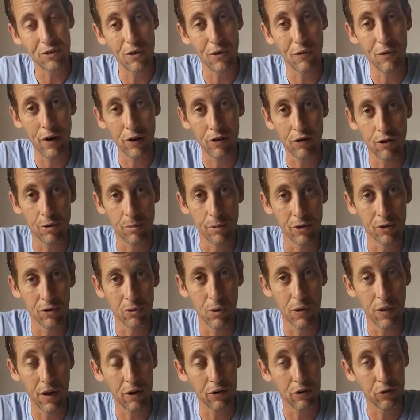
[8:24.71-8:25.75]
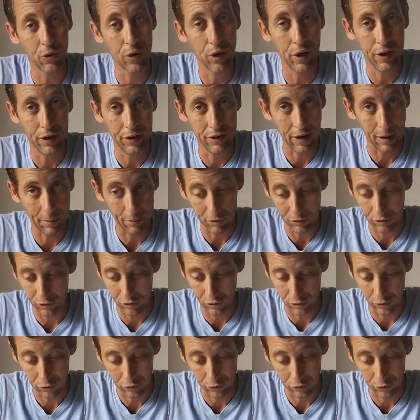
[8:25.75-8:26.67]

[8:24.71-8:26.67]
your vegetables without doing any damage to your